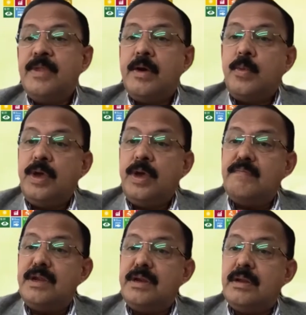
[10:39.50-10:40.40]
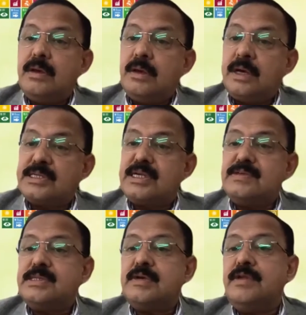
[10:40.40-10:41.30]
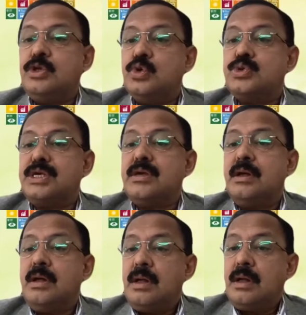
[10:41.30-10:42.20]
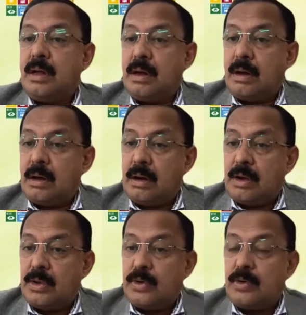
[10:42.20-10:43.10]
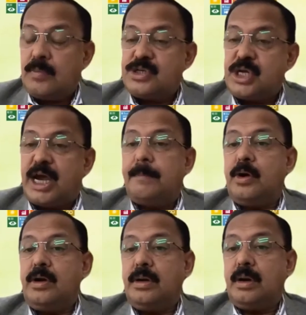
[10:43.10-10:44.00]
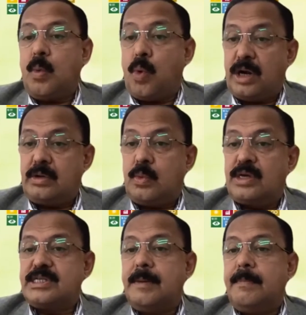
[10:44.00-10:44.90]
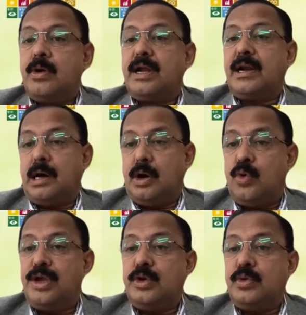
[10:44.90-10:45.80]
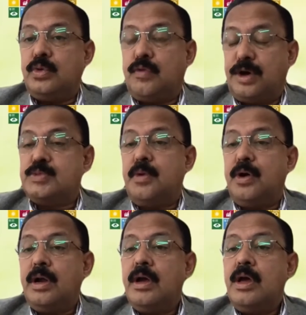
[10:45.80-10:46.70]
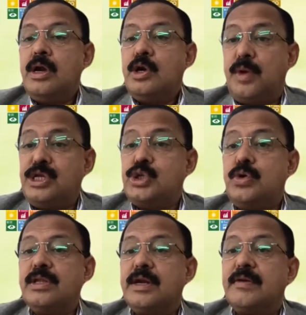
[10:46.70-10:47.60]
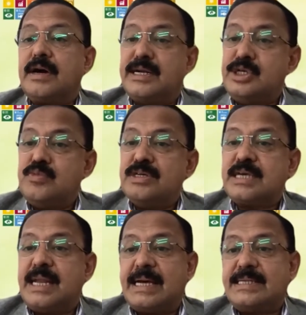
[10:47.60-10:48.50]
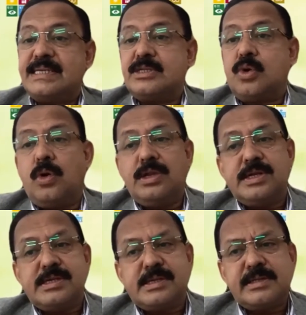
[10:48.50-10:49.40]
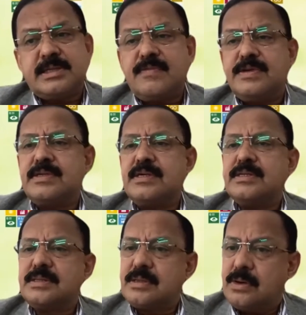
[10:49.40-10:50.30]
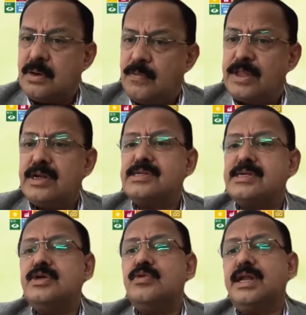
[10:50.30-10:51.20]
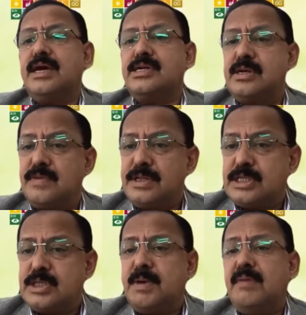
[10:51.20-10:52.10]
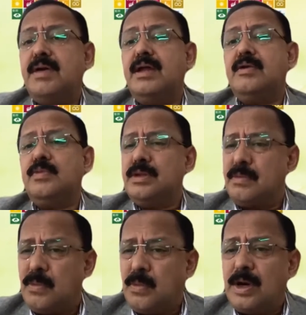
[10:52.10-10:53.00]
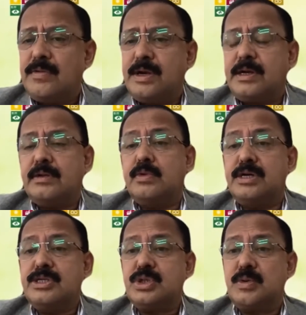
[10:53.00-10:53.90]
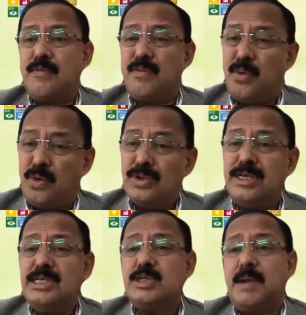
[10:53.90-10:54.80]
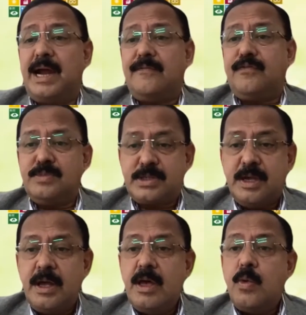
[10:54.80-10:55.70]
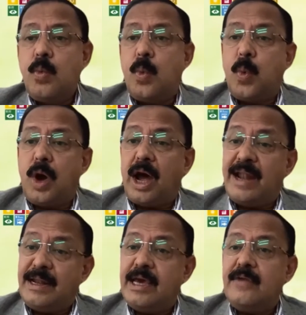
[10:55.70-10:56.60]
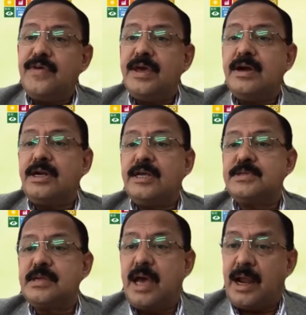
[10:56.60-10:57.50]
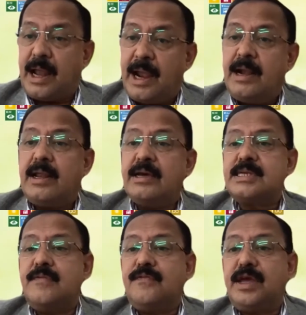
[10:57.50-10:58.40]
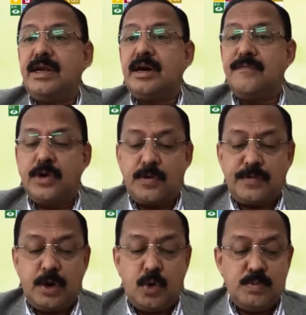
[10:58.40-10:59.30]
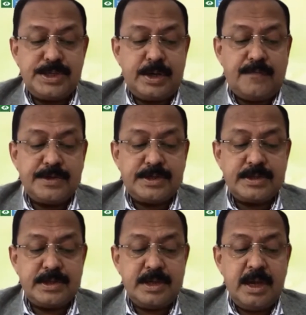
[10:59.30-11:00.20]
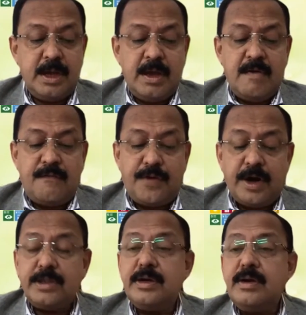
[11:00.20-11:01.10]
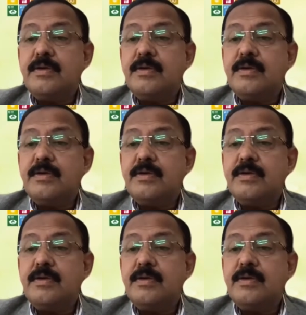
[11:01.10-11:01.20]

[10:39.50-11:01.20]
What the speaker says: we have been extensively using chatbot, WhatsApp bot, and now going to voice bot, to ensure that our consumers can access all the digital services, whether it's a new connection, with payment, whatever it wants on these platforms, at their fingertips and at their safety and comfort of their homes and offices. Further,